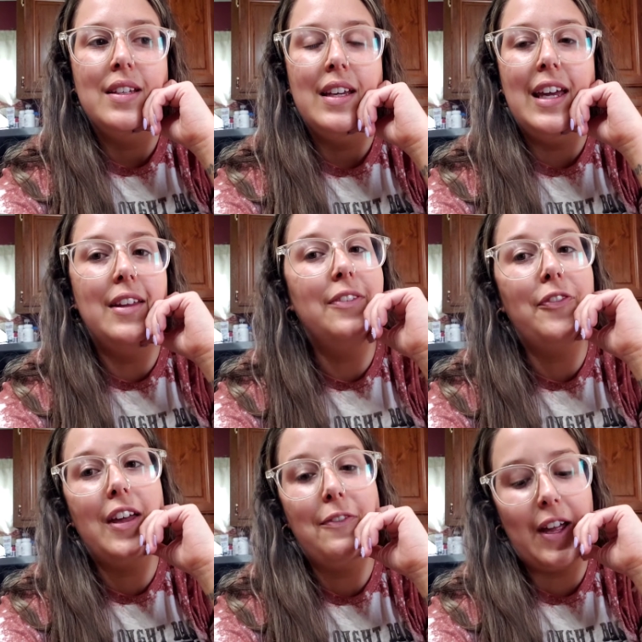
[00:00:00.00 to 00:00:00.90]
If,
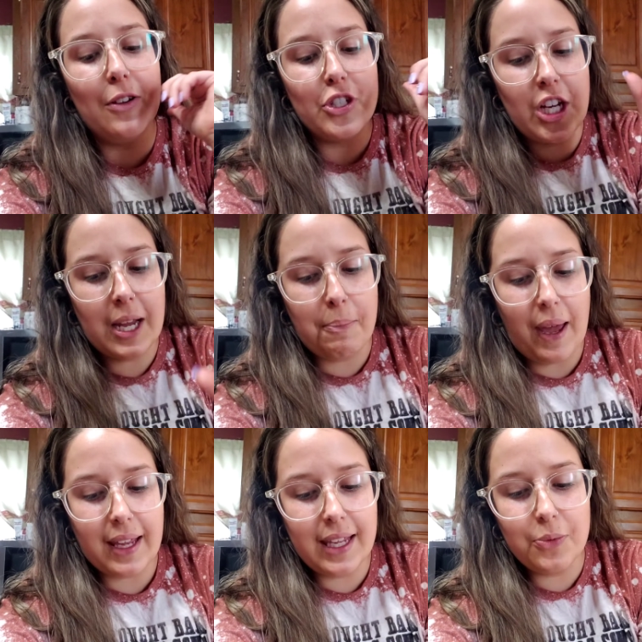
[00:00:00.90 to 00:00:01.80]
if I don't check
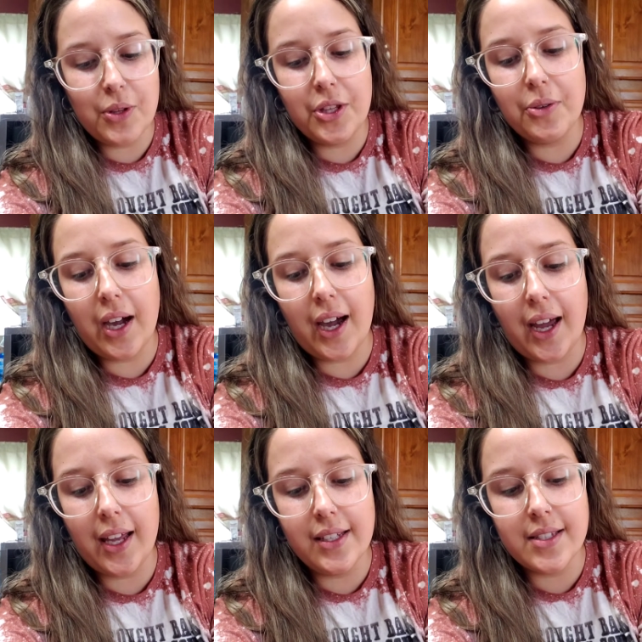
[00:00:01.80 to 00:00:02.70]
back in with you
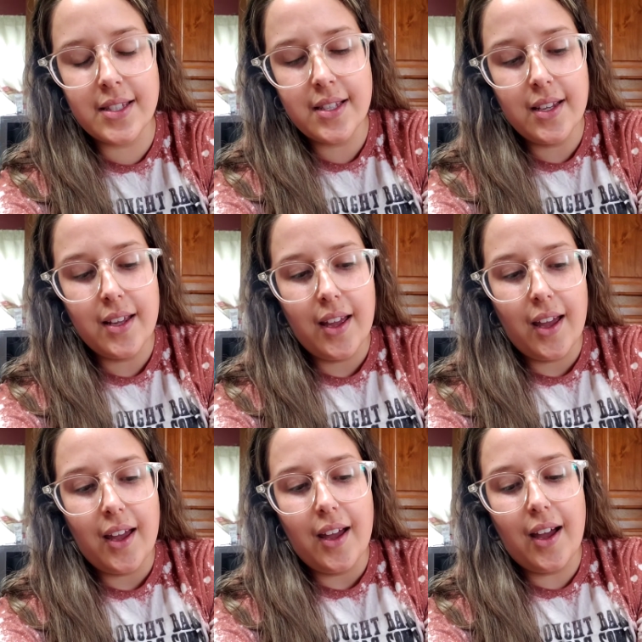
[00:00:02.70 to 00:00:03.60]
guys
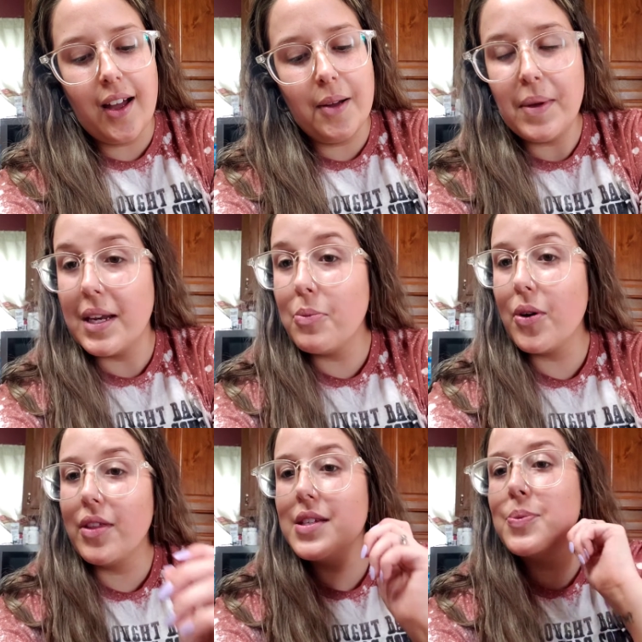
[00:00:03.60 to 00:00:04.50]
um, anymore
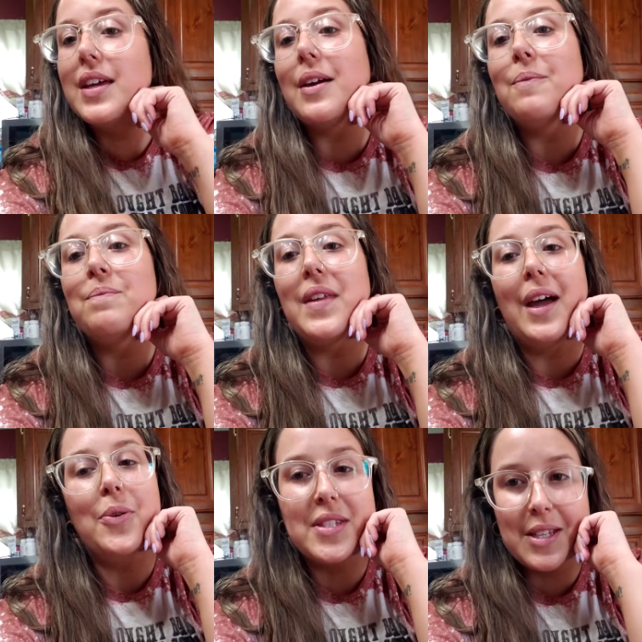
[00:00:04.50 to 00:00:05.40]
this week, I
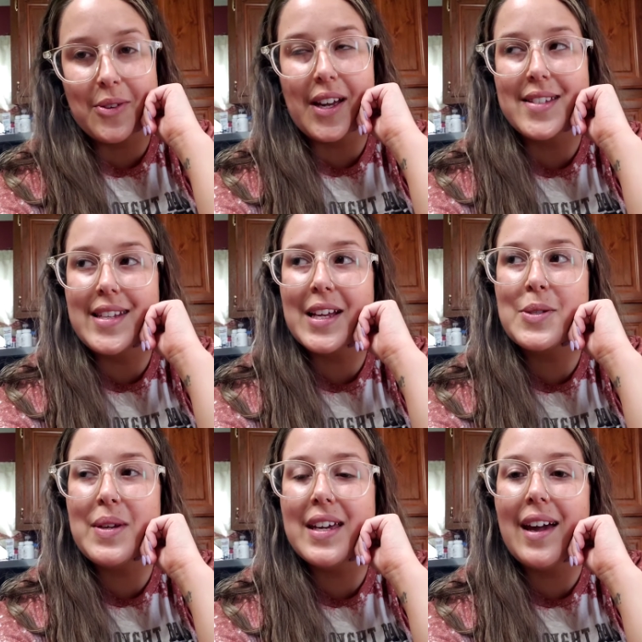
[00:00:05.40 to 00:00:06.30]
will see you guys next
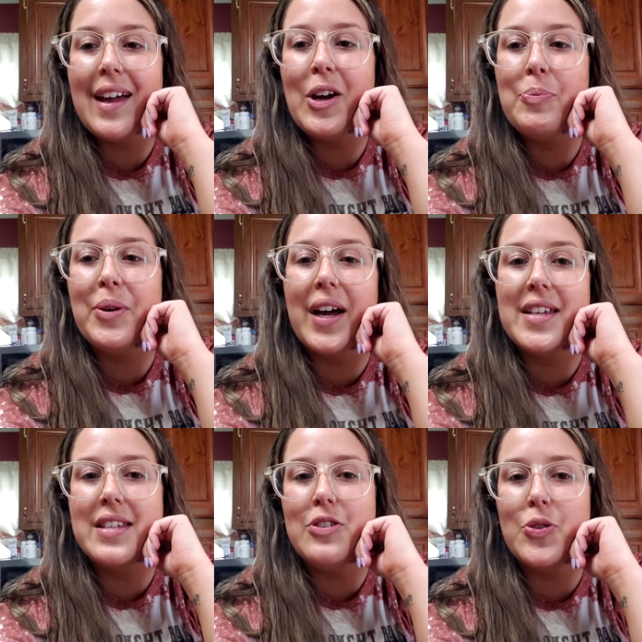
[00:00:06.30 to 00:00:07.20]
week. I hope you guys
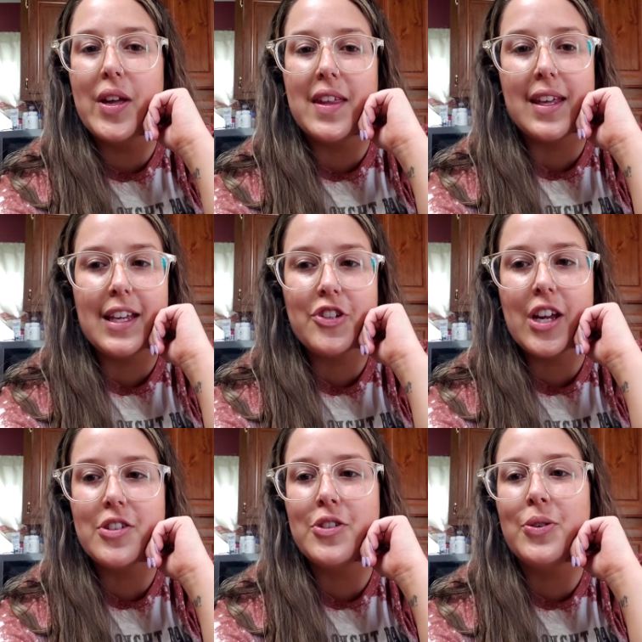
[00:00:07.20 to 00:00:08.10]
enjoy the keychain
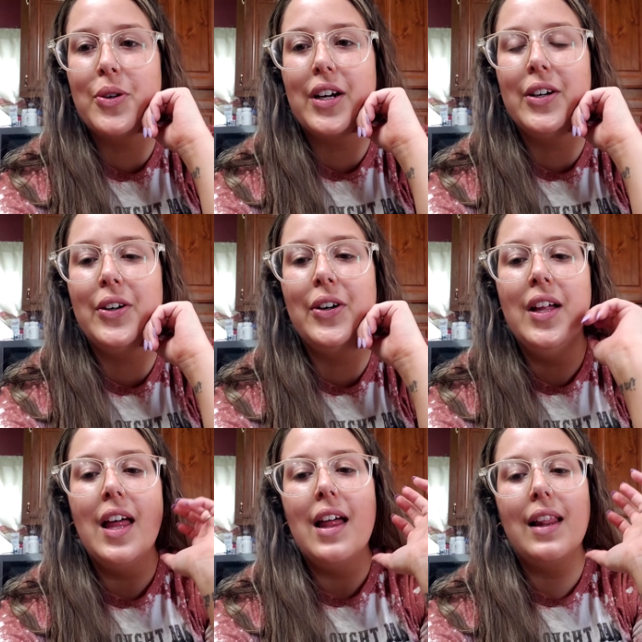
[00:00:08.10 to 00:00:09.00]
tutorial.
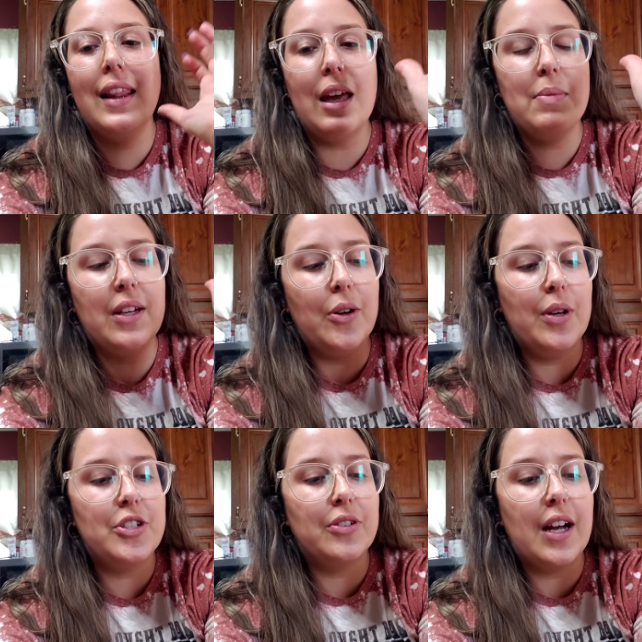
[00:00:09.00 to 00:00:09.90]
Let me know
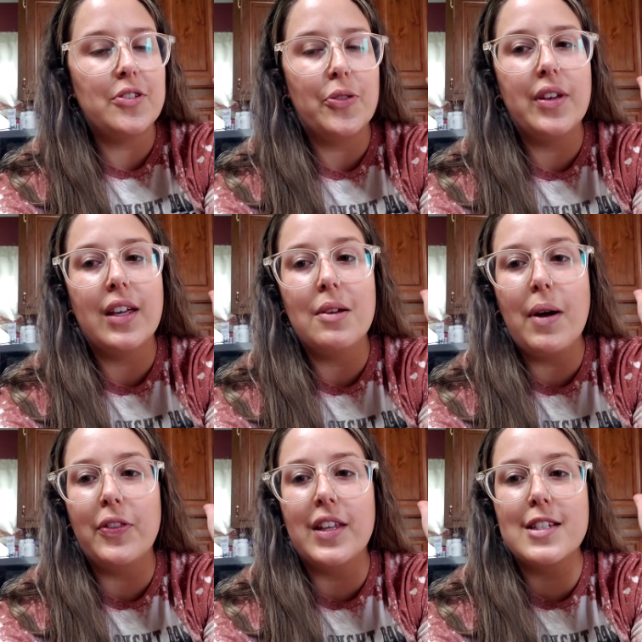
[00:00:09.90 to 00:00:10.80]
what you guys are thinking
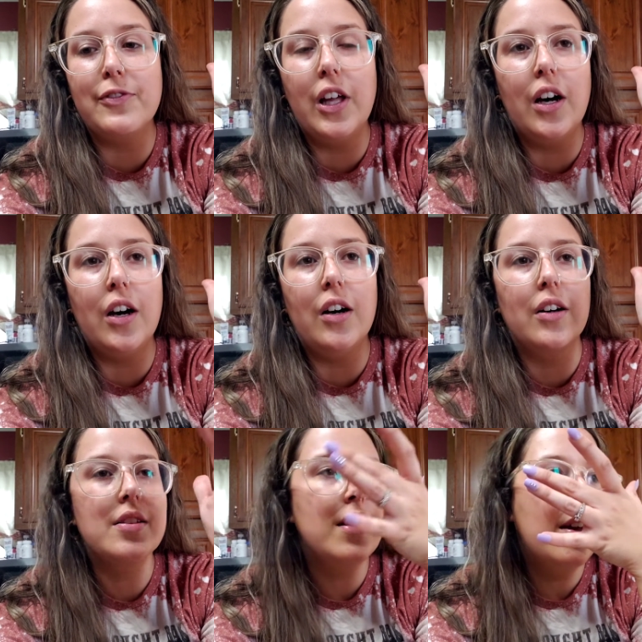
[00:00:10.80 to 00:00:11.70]
about these vlogs.